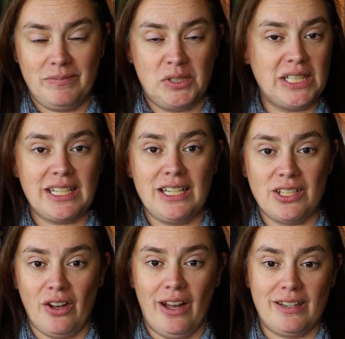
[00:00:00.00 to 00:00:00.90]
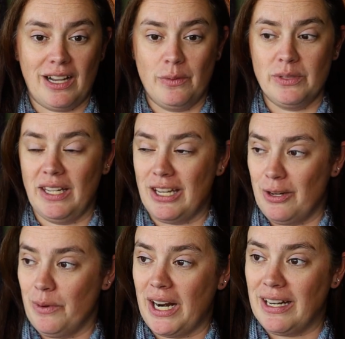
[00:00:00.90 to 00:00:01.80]
Since I saw it, I was like, you
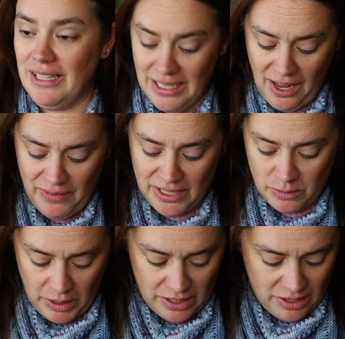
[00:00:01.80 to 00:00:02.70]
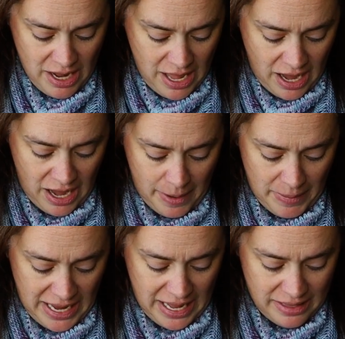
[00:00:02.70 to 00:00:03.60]
know what, I need to have that sweater.
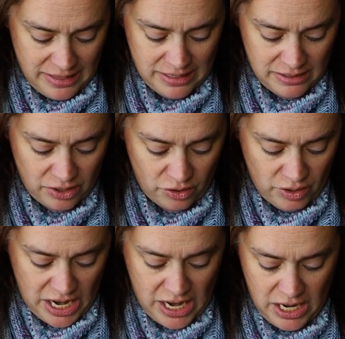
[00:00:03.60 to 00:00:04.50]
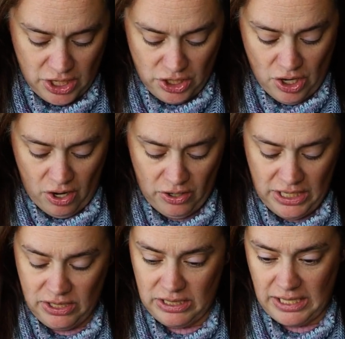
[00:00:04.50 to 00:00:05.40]
I had this gray yarn.
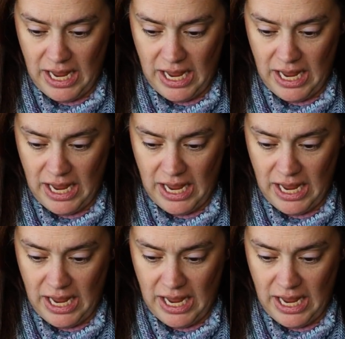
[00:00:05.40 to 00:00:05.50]
It's